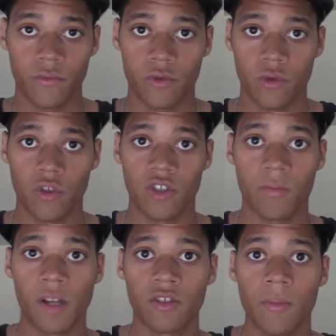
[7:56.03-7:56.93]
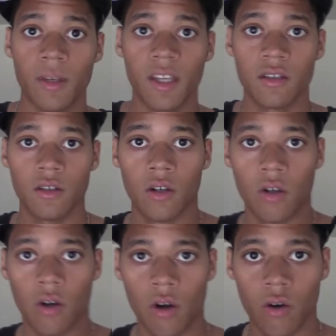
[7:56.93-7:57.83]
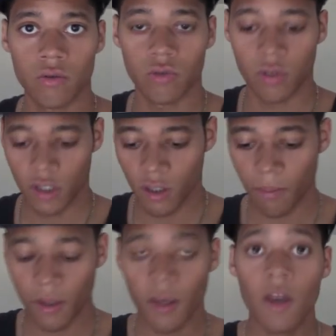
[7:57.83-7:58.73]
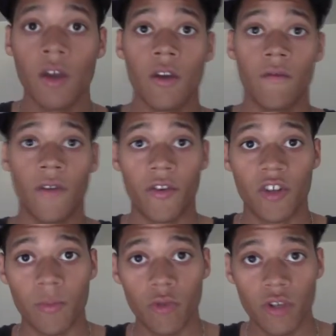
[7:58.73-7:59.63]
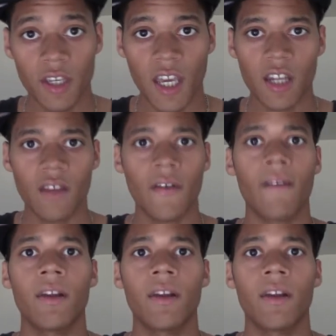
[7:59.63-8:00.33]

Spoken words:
So your spouse could be into the occult, so they could be very communicative, have a